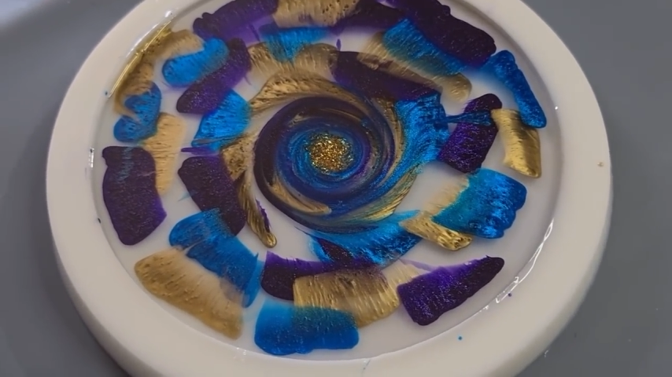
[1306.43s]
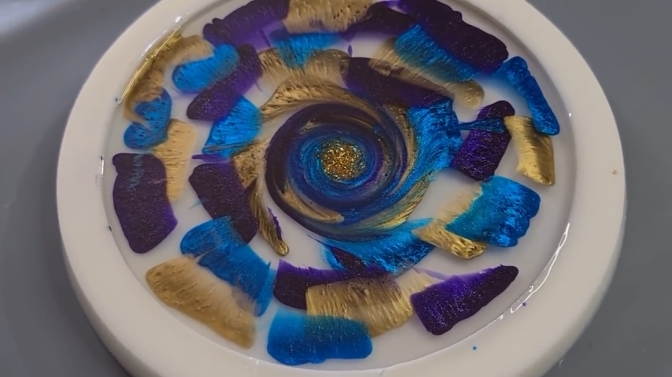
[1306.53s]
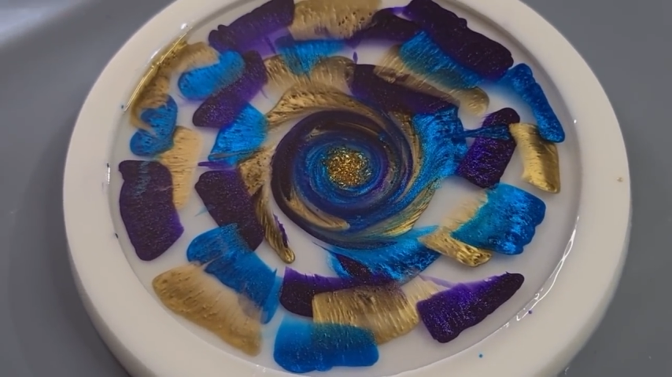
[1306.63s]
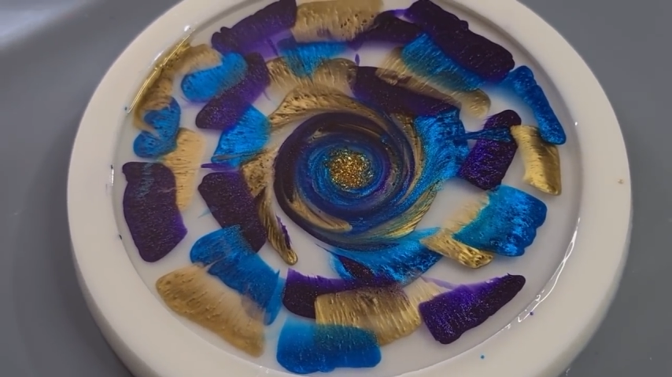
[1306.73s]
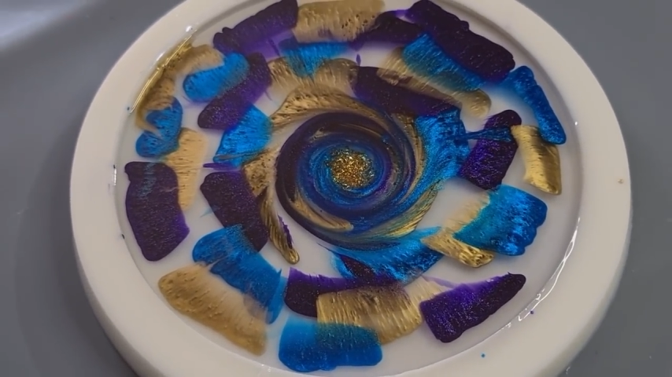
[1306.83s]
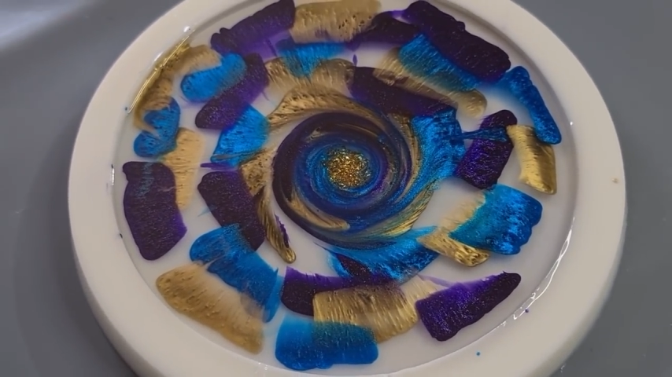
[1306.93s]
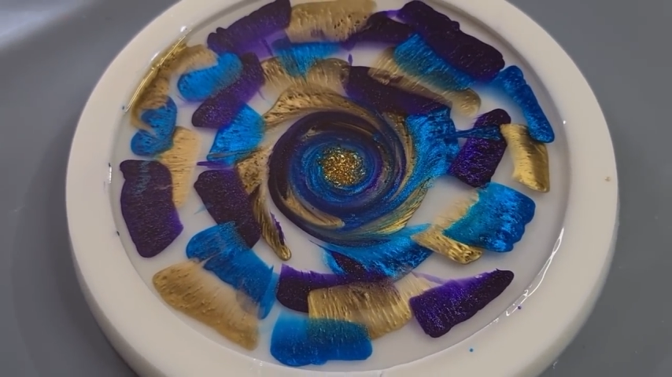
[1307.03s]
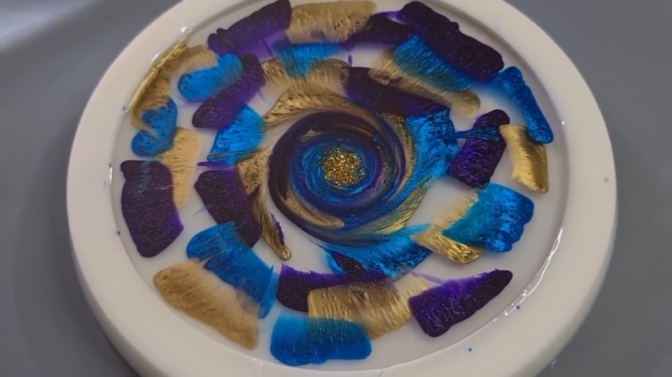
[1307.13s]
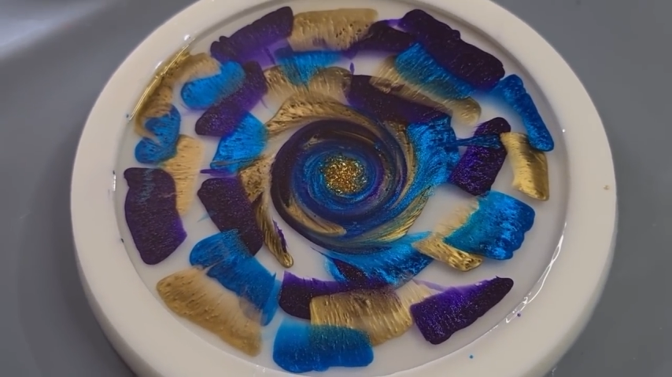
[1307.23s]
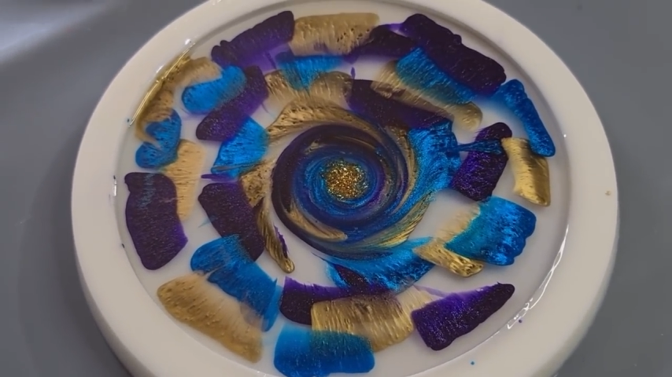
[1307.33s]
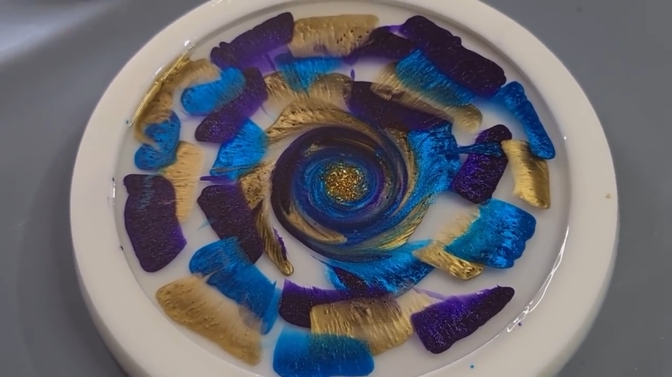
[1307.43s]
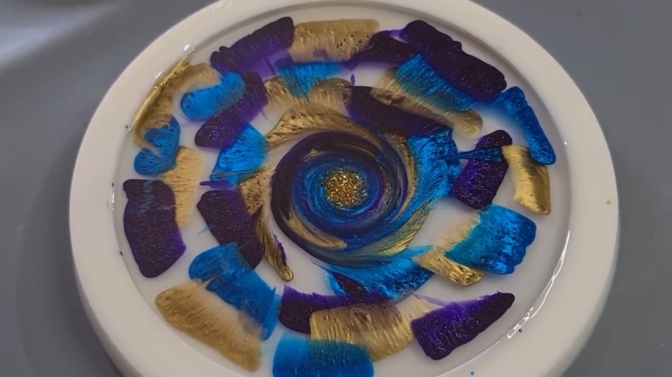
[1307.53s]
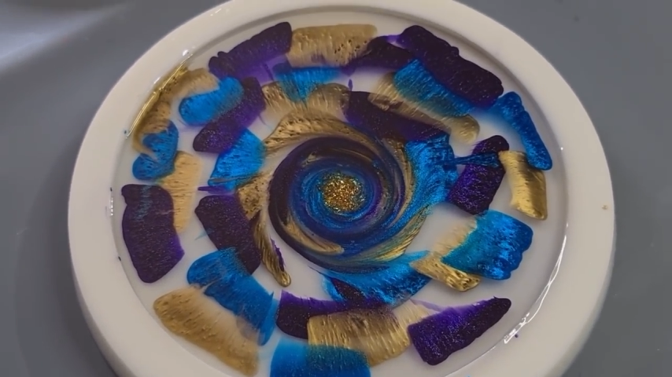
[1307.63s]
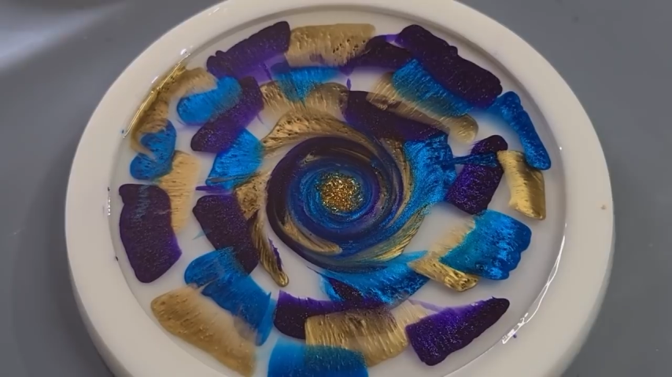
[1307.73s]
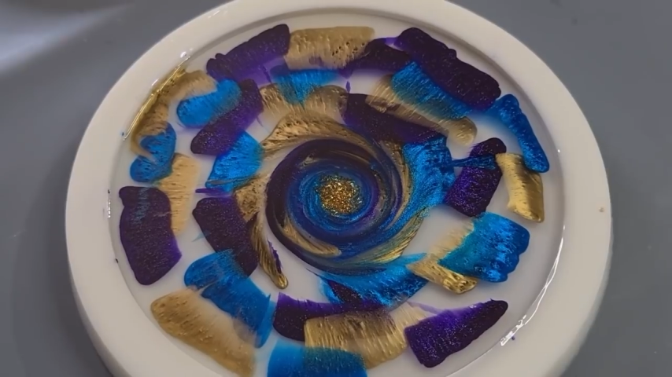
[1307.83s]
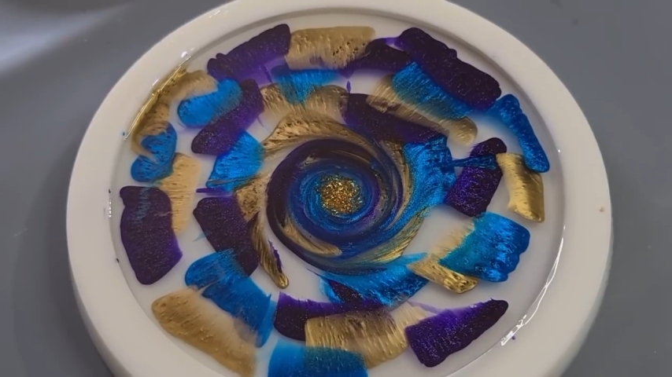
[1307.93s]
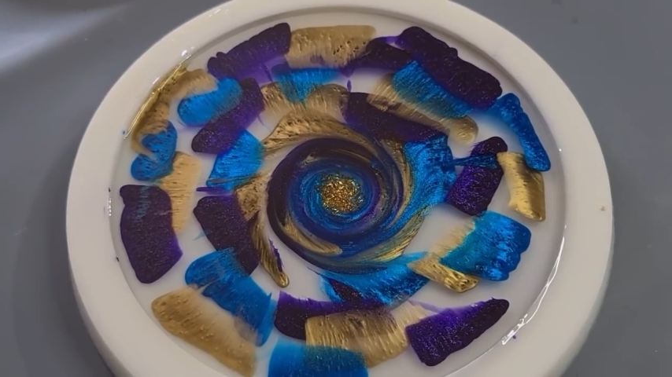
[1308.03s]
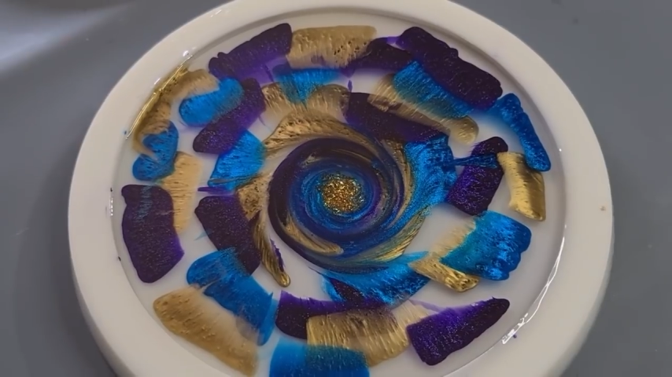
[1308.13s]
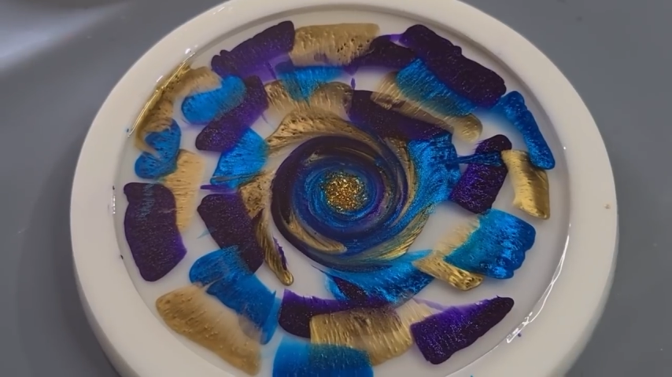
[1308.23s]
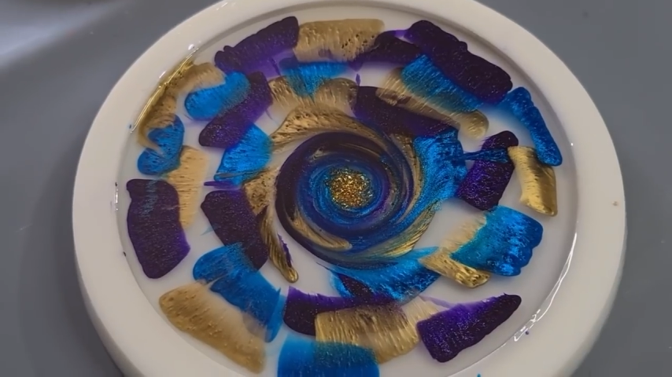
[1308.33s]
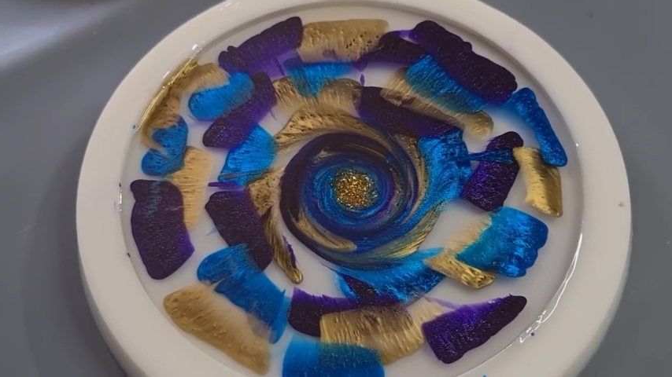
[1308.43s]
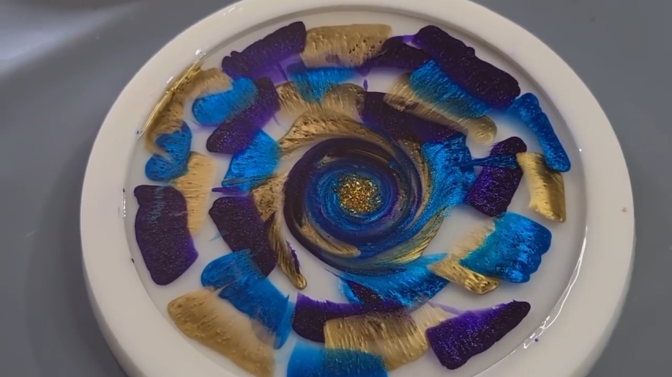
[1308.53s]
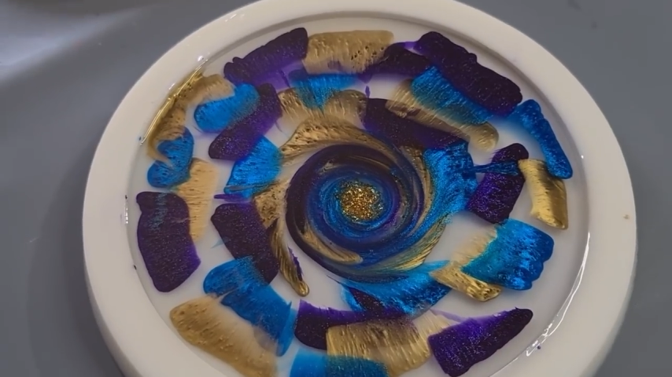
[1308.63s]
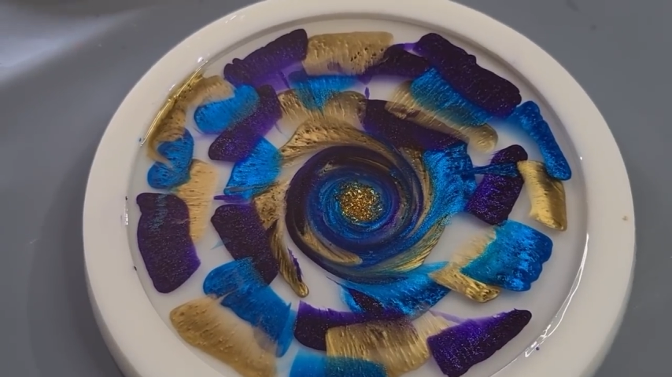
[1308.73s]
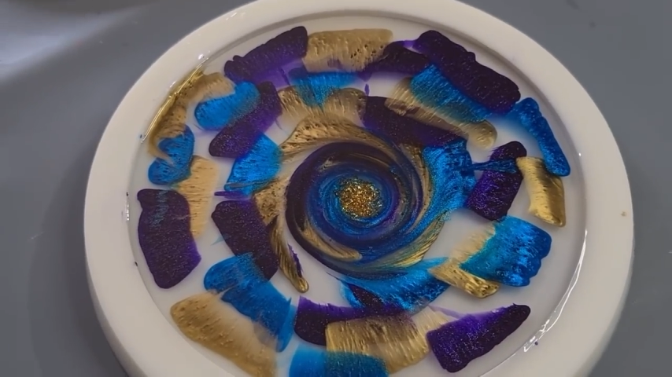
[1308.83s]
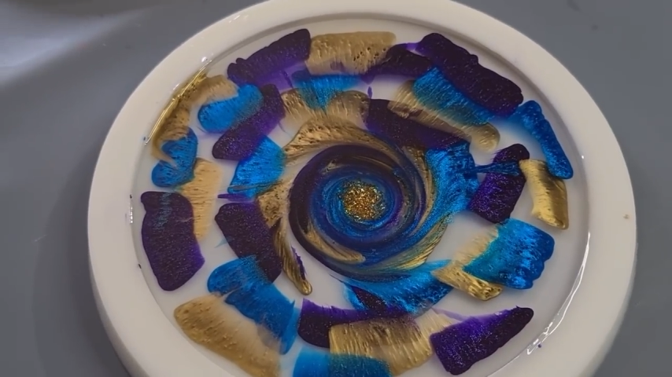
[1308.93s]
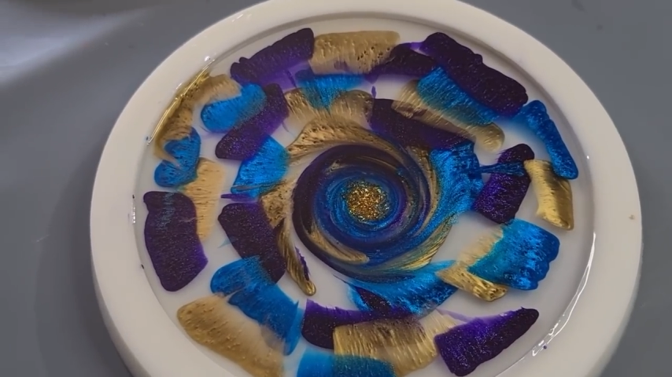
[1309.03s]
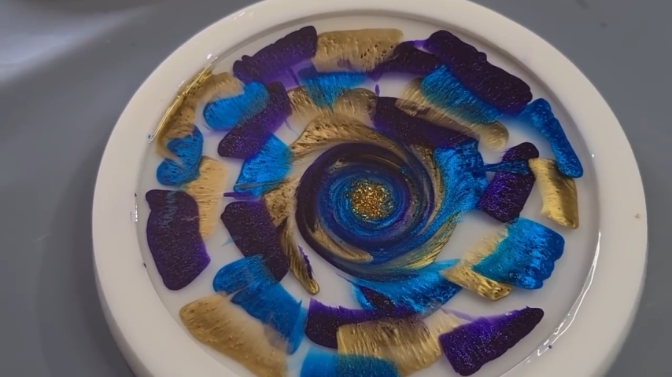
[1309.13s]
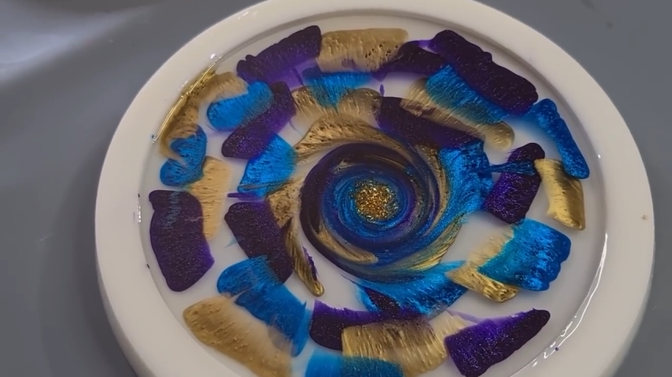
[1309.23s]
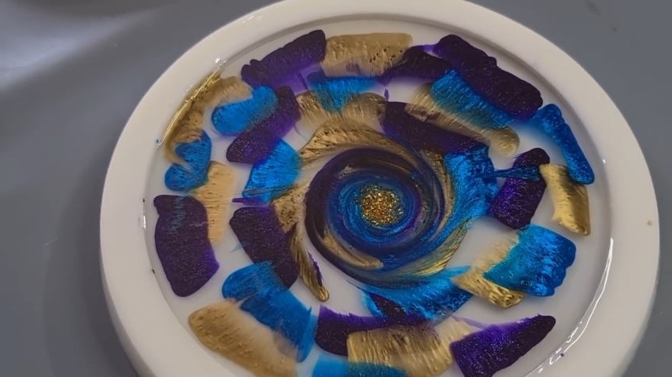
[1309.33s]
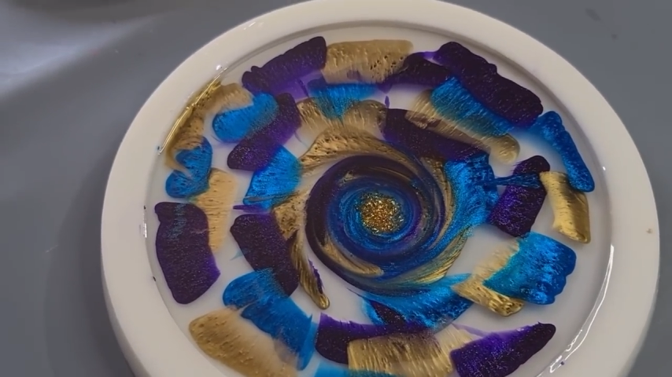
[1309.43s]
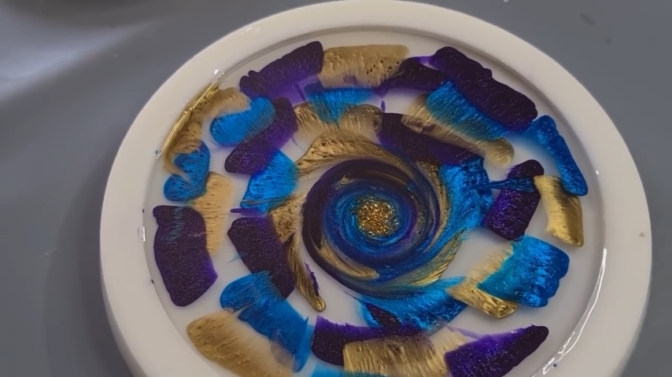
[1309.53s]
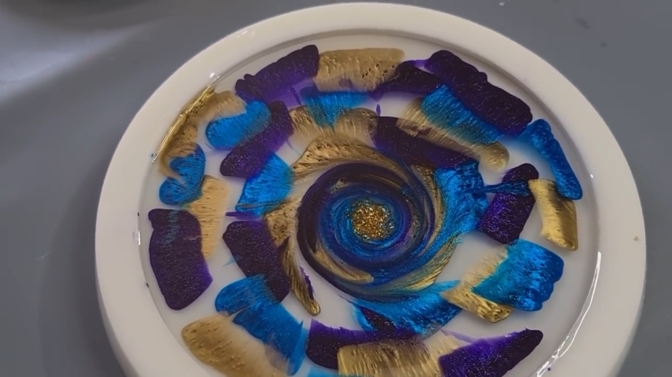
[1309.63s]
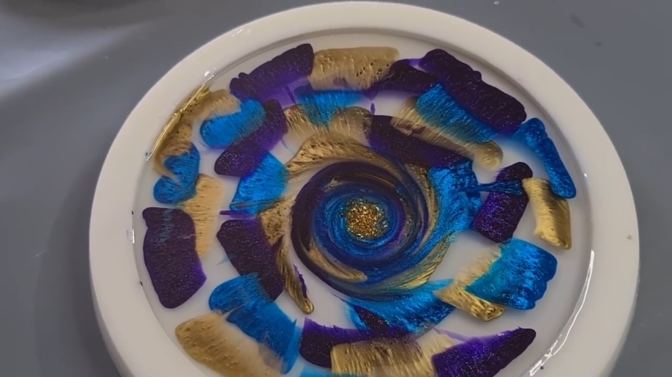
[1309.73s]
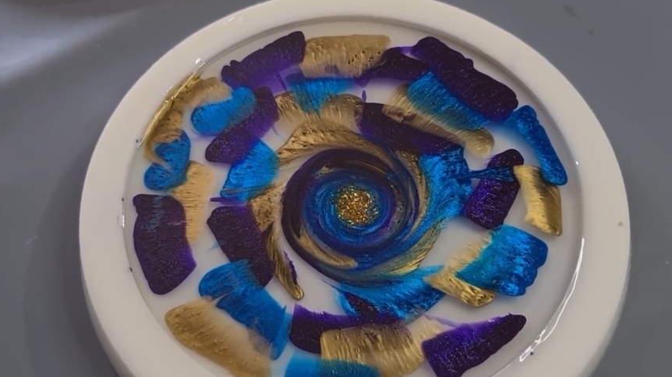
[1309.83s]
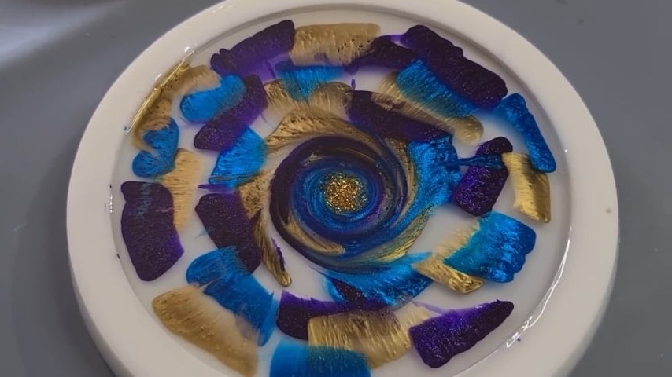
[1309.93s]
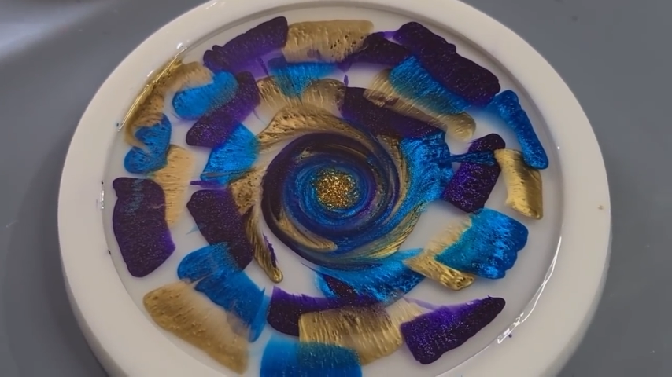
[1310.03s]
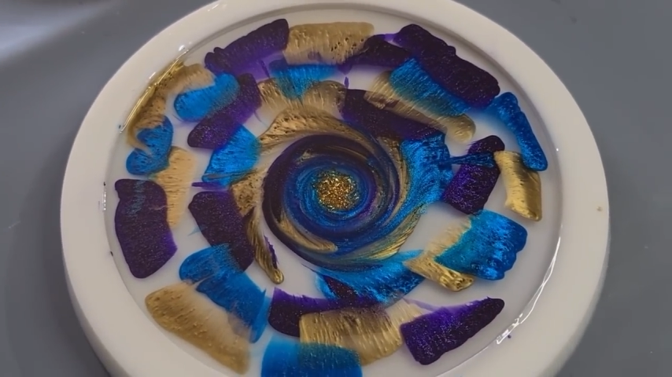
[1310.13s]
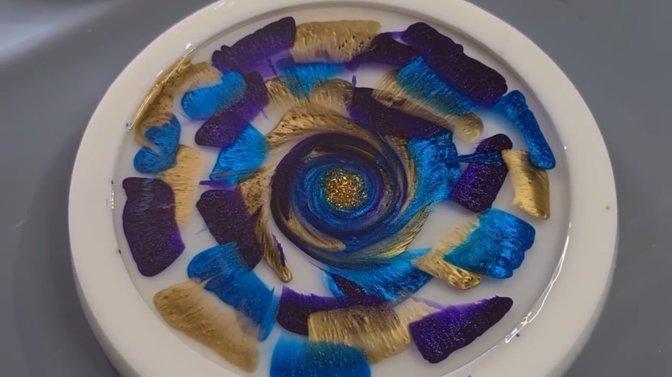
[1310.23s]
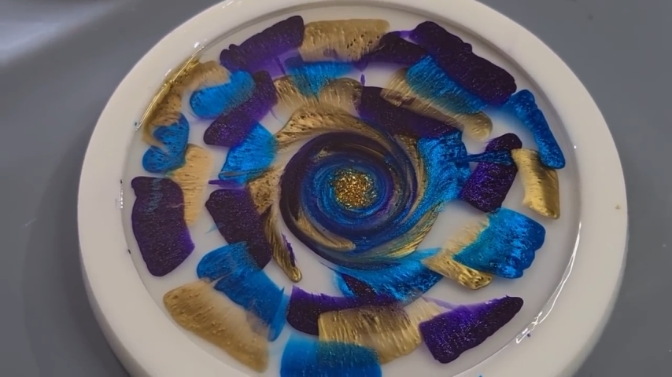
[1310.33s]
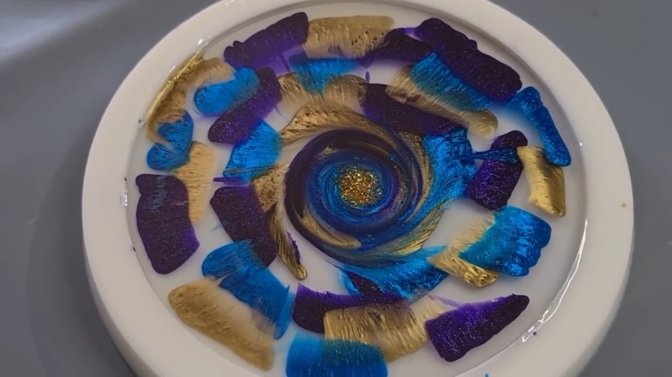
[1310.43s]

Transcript: Nobody's mouth can be seen.